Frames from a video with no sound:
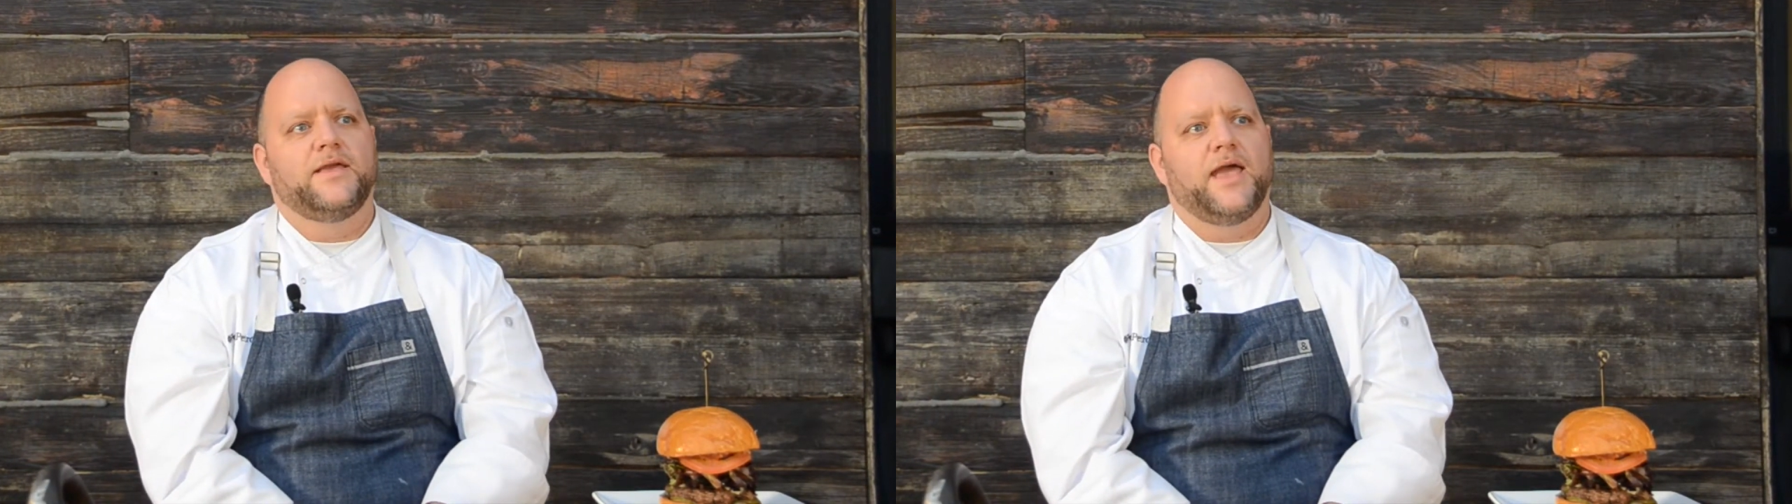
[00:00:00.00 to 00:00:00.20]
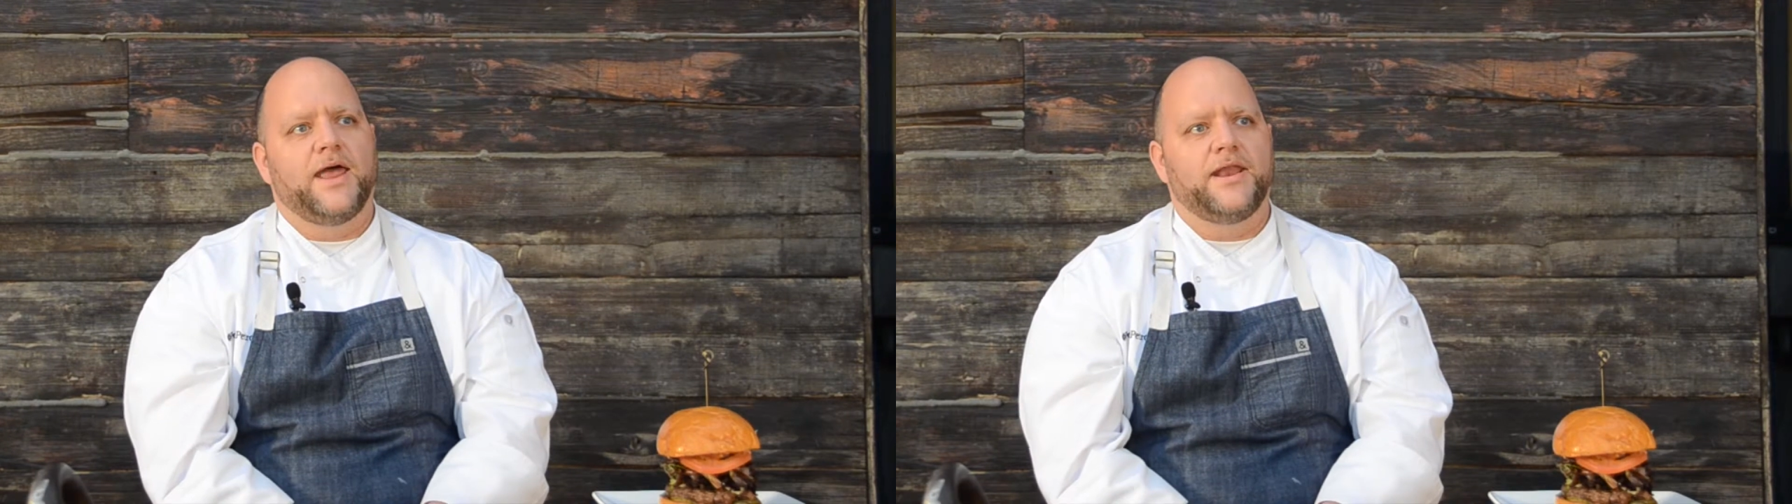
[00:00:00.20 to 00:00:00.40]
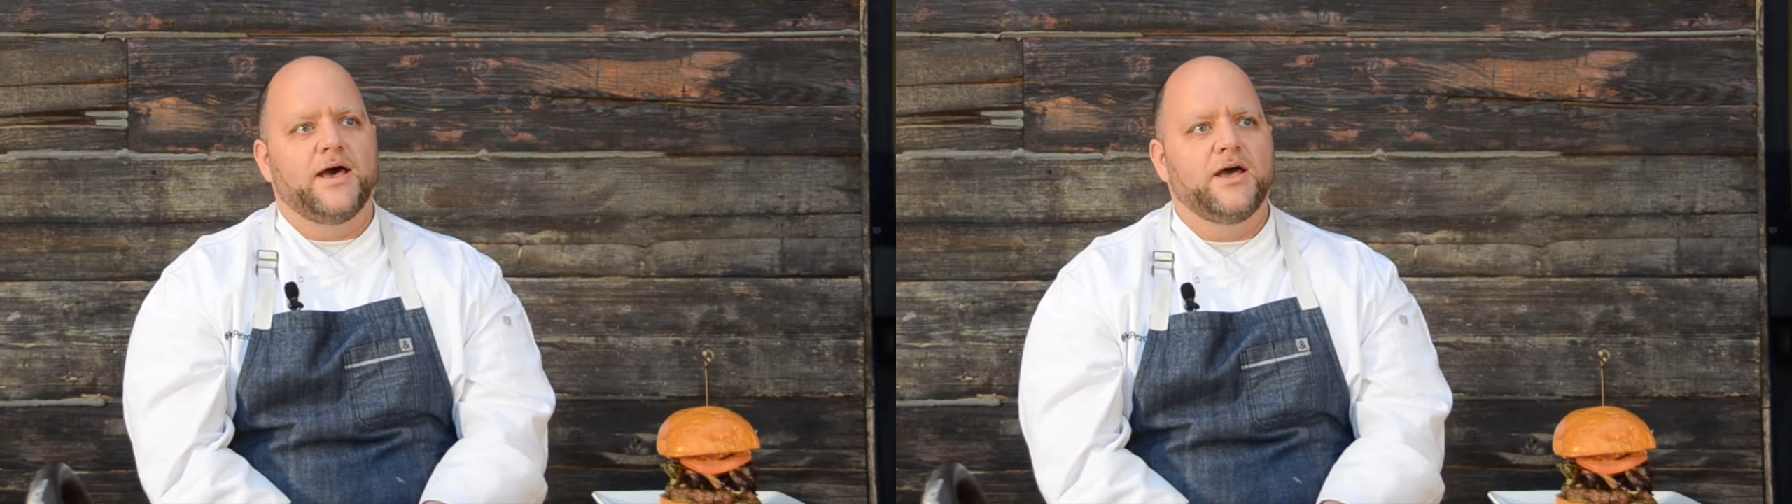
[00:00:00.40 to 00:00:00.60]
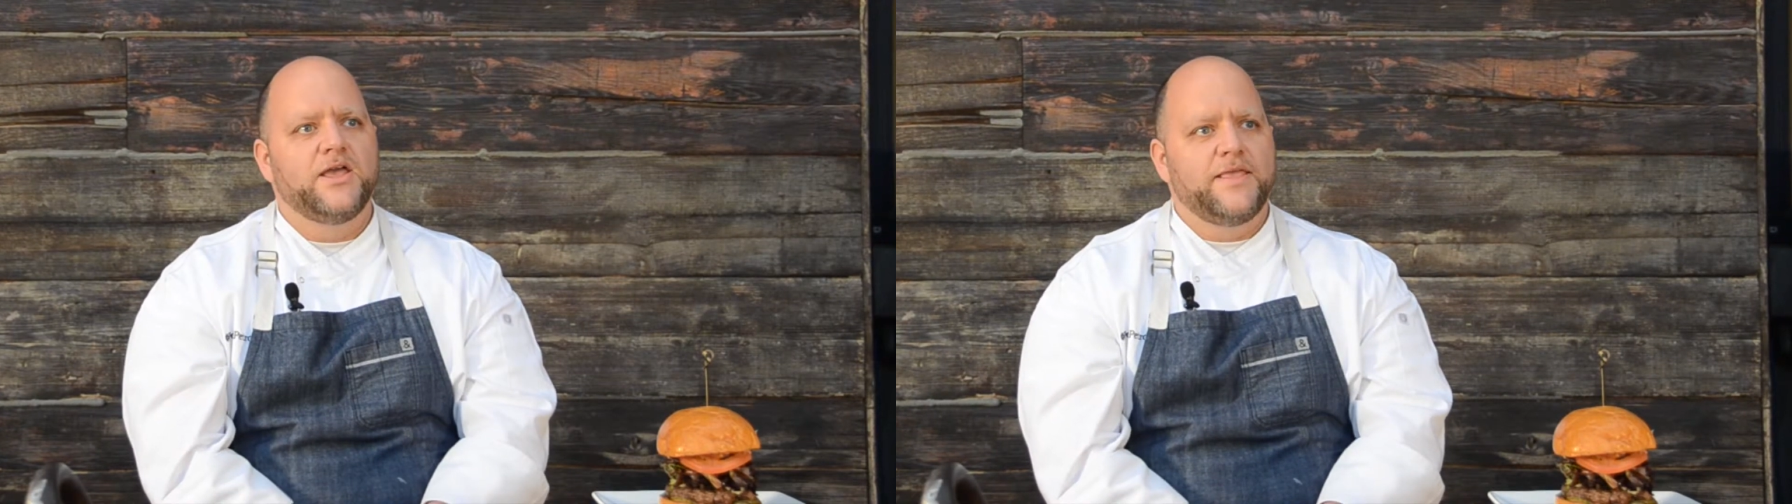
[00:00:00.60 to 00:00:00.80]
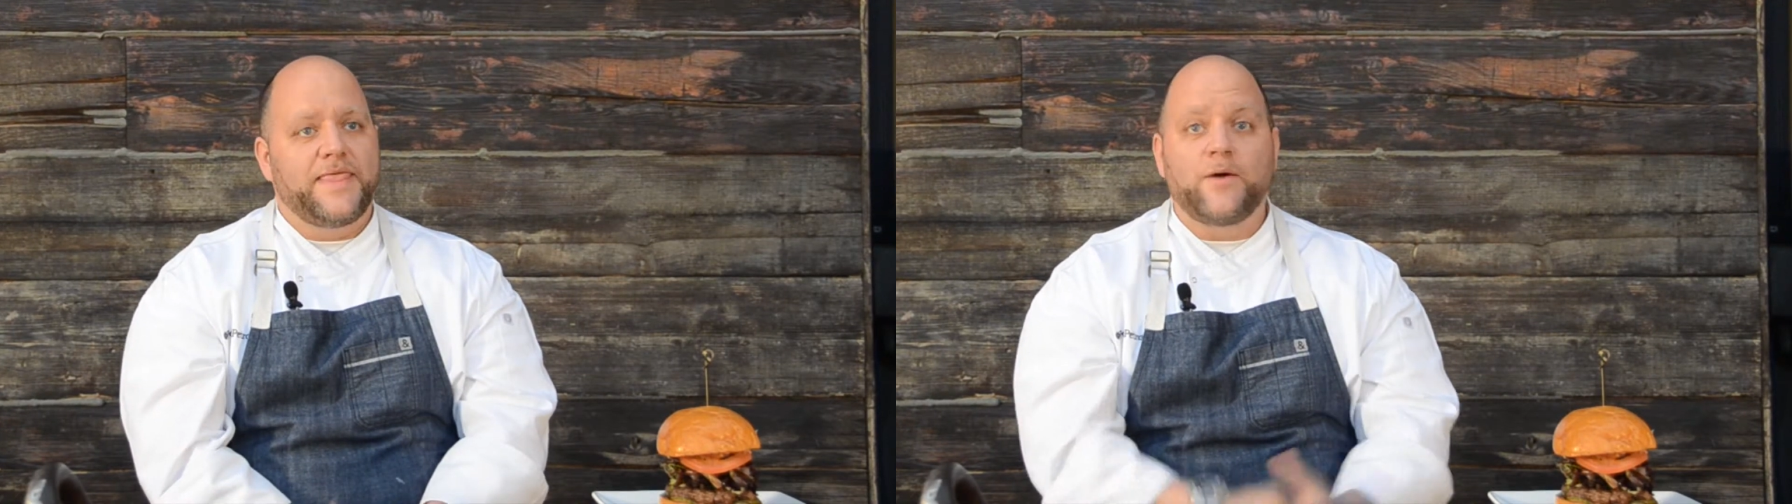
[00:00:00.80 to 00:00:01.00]
And
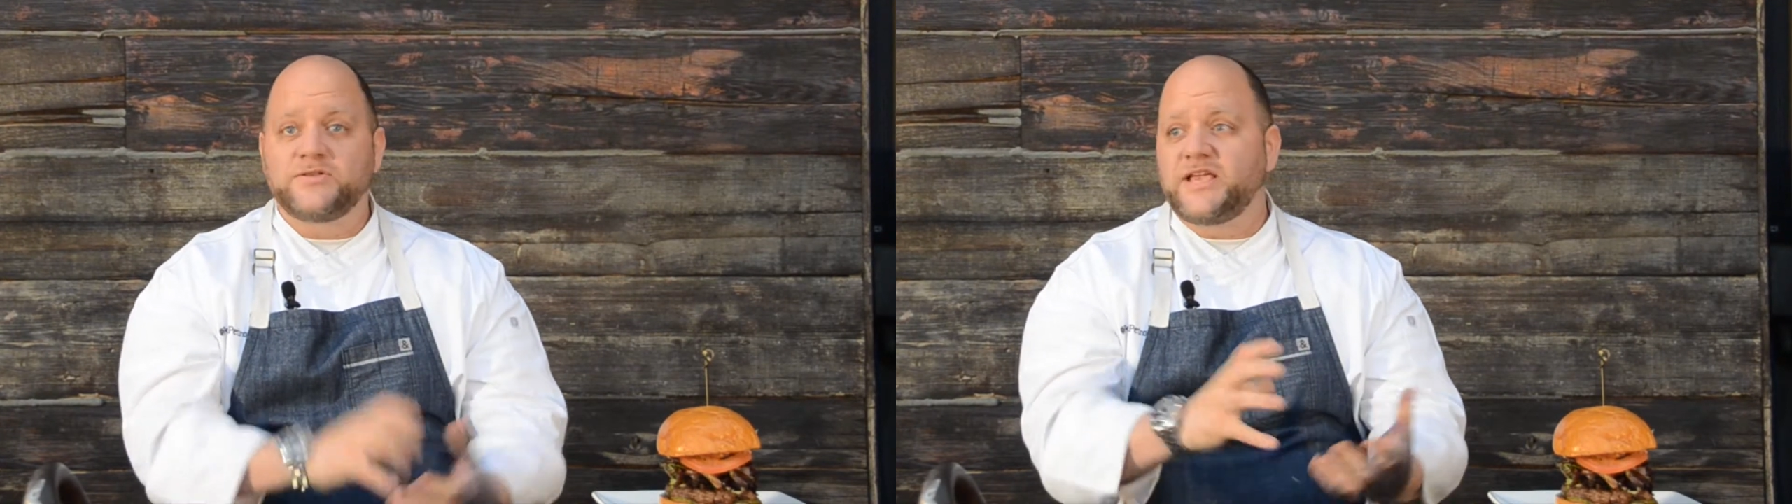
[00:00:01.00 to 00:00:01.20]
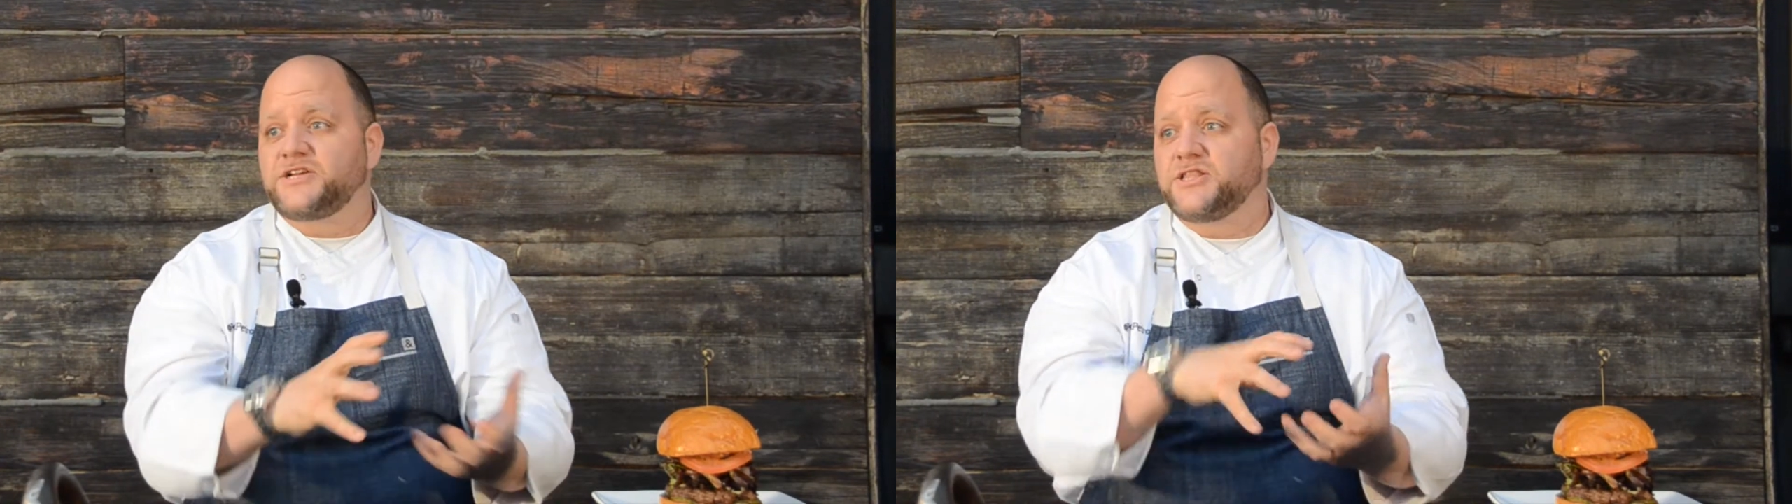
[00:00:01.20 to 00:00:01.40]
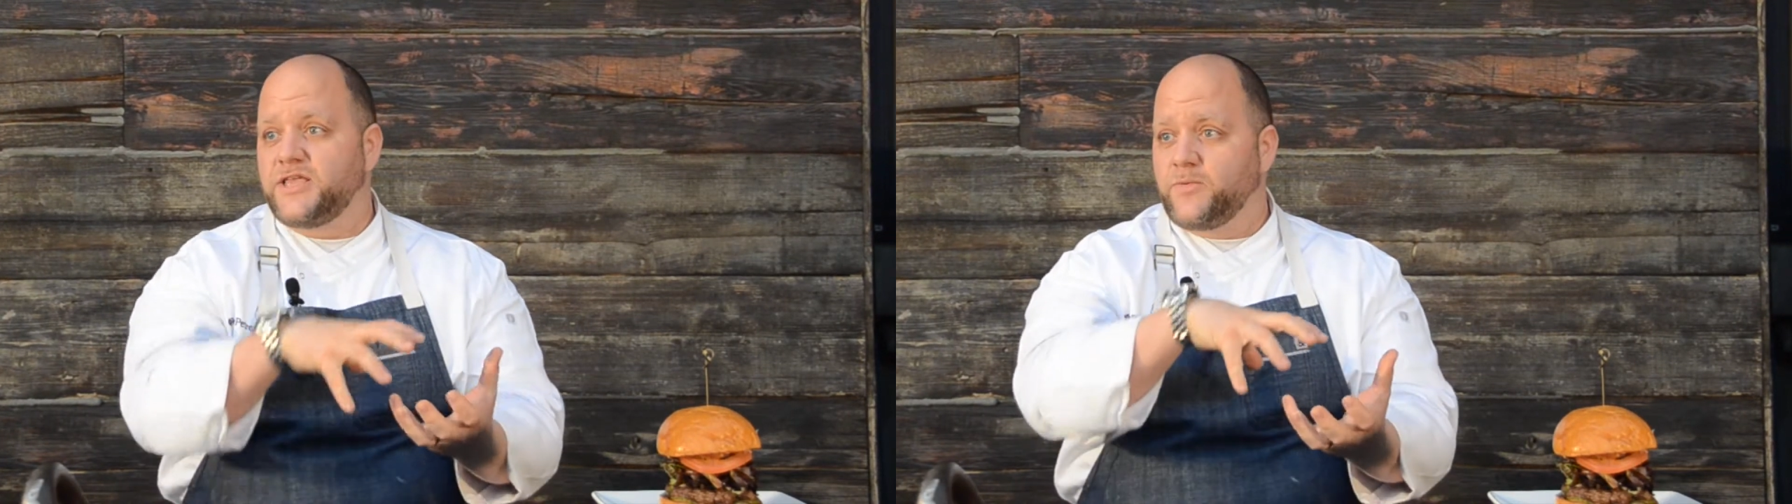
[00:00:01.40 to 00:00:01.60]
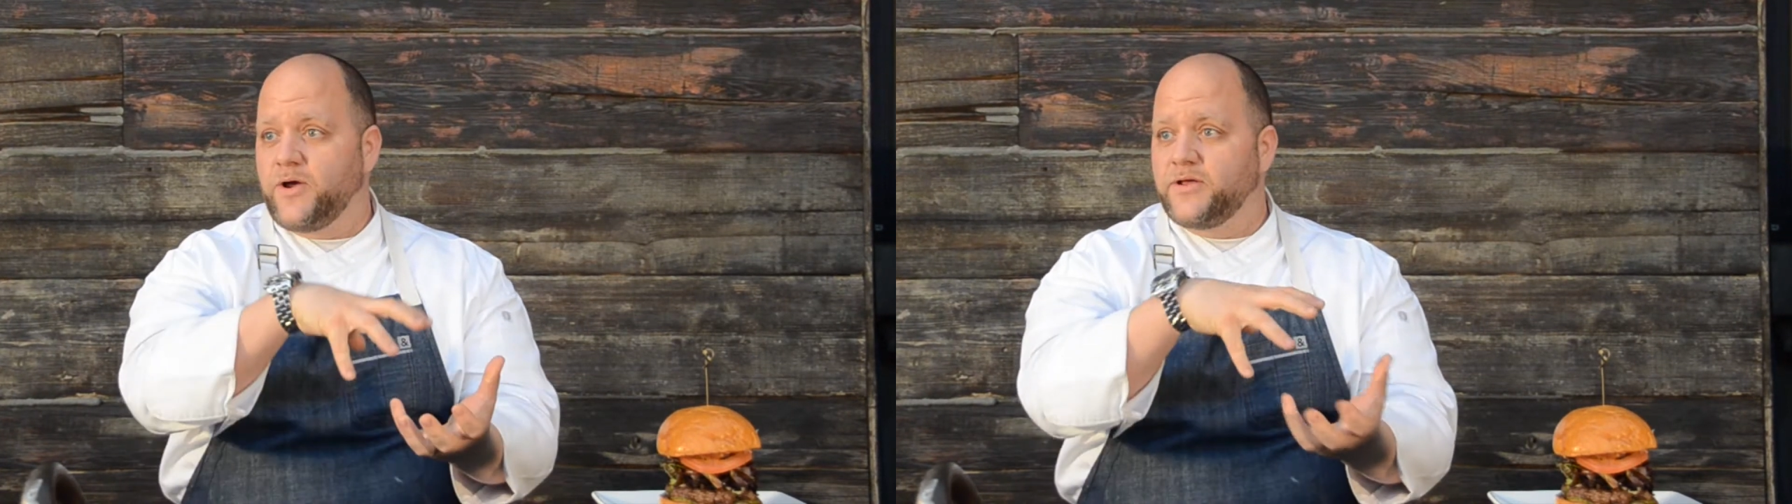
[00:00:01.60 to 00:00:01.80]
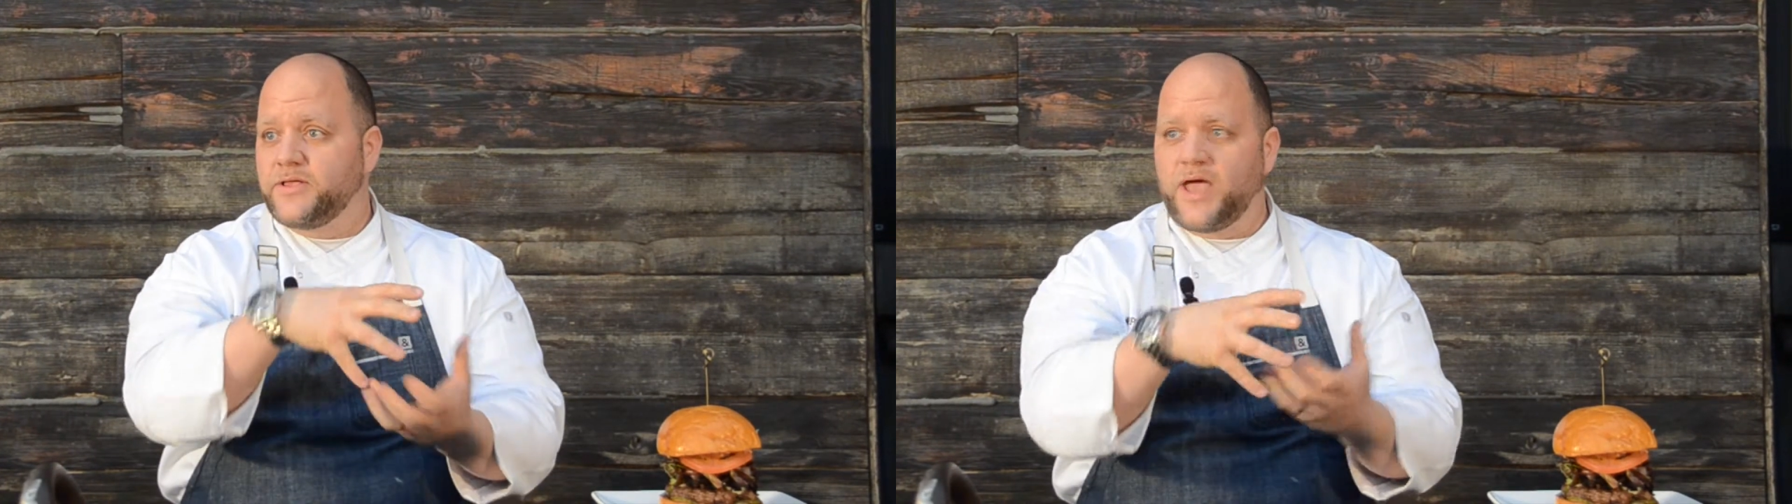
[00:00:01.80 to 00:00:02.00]
that was actually where